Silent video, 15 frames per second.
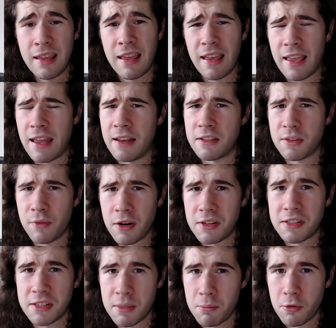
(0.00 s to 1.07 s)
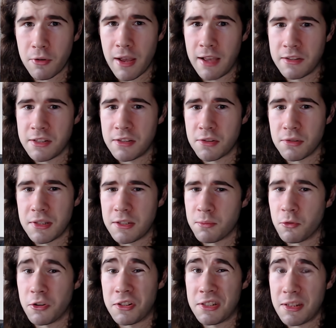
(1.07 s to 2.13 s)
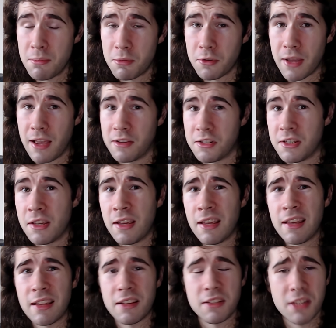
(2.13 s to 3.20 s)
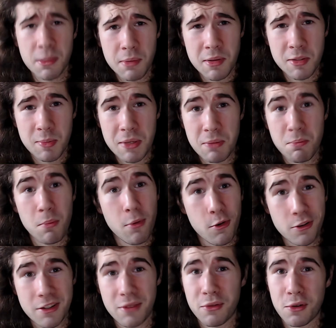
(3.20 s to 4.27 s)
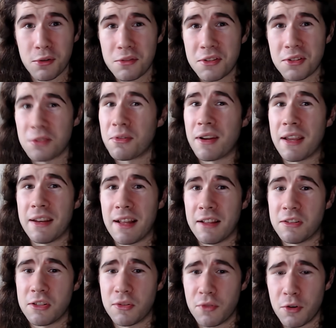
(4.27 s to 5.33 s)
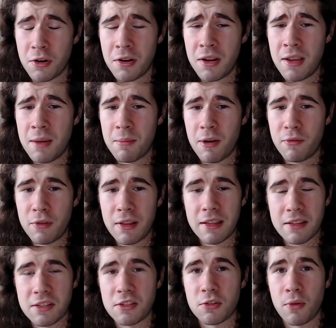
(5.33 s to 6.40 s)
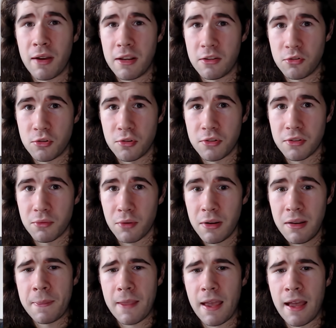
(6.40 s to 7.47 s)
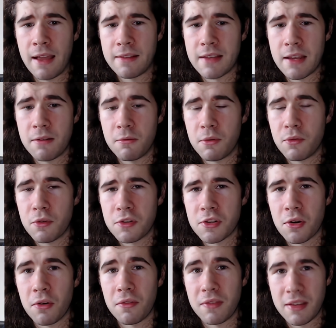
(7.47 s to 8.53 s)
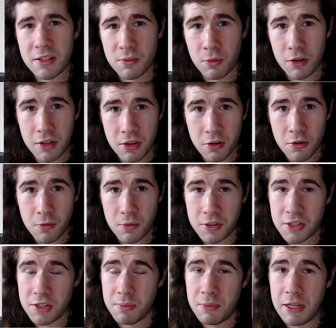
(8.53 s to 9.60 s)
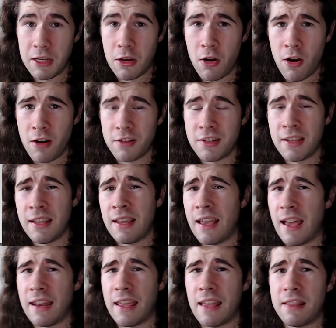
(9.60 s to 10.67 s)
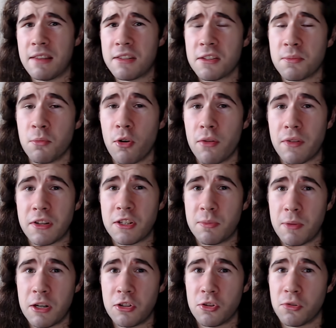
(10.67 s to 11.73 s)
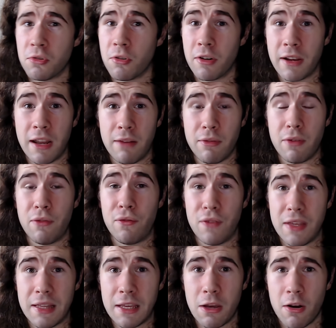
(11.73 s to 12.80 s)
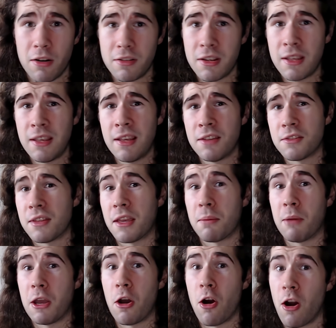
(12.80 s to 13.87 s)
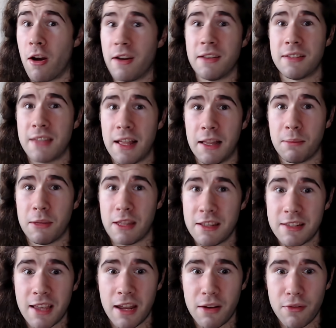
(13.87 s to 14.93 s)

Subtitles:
Again, it's a very simple kanji, so these more simple kanji can sometimes be more difficult to create analogies for, but I feel like this is quite an intuitive one. And then we've also got this one here, which is meaning heart. And again, this is more of a spiritual or kind of a feeling heart. So like my heart is telling me this kind of